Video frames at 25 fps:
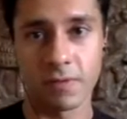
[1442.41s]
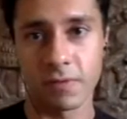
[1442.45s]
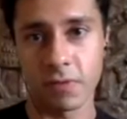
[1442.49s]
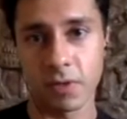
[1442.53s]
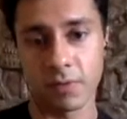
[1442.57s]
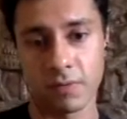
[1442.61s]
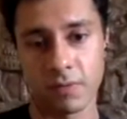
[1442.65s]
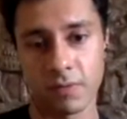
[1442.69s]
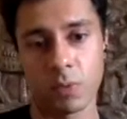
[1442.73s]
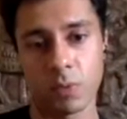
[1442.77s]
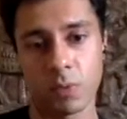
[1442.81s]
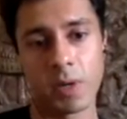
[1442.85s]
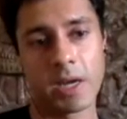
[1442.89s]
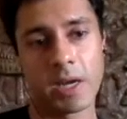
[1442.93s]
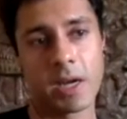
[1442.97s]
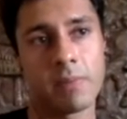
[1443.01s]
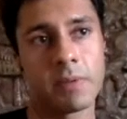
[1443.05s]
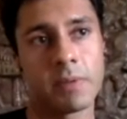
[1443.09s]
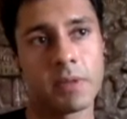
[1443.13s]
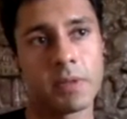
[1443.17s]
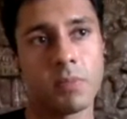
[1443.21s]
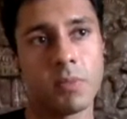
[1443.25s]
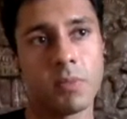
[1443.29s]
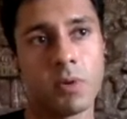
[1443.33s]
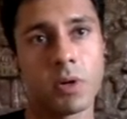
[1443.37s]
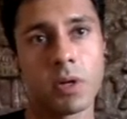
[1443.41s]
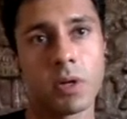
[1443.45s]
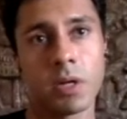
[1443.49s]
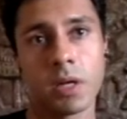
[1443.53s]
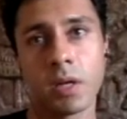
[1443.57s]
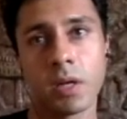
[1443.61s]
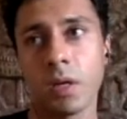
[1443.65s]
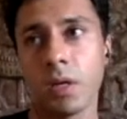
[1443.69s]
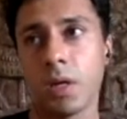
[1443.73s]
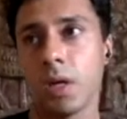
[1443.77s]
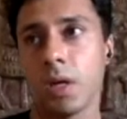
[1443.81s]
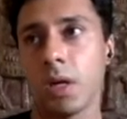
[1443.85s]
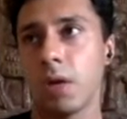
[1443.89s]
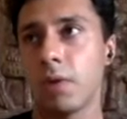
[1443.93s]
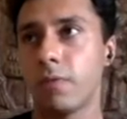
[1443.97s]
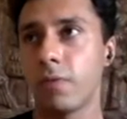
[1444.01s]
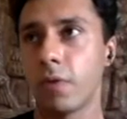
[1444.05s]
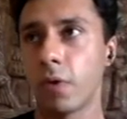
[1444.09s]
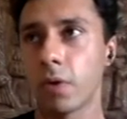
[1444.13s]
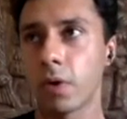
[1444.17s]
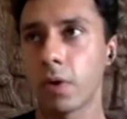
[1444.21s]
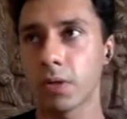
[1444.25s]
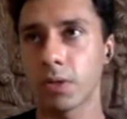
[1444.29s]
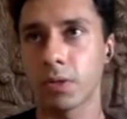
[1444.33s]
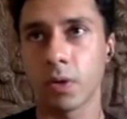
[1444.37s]
So if you wake up in the morning,
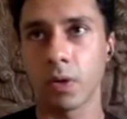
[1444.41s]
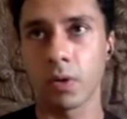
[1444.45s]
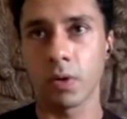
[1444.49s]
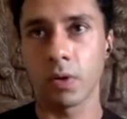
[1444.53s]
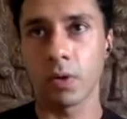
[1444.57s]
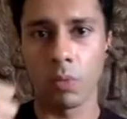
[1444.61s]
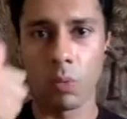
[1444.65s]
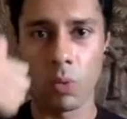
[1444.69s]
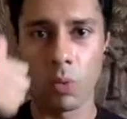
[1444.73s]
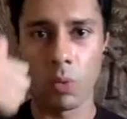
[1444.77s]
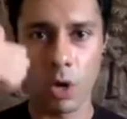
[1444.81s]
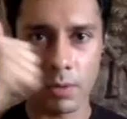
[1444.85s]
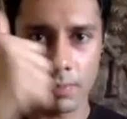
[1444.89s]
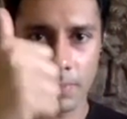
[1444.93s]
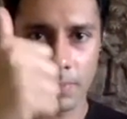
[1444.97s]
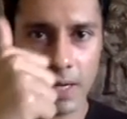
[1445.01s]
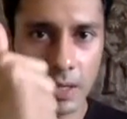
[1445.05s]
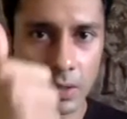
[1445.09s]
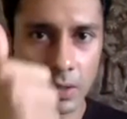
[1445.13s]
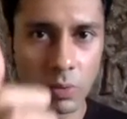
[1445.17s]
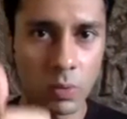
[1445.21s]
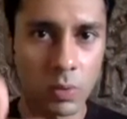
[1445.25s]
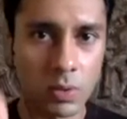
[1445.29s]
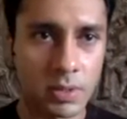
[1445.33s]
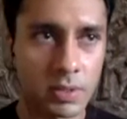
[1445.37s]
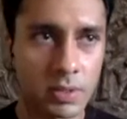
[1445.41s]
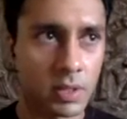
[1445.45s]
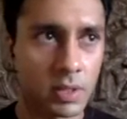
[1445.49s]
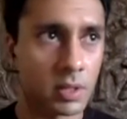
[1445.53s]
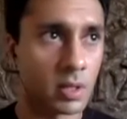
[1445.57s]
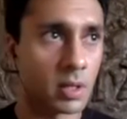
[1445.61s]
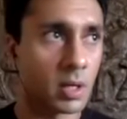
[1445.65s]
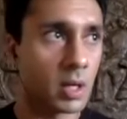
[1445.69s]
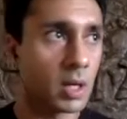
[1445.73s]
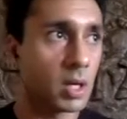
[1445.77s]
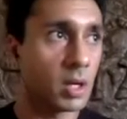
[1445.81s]
focus on what my goals are,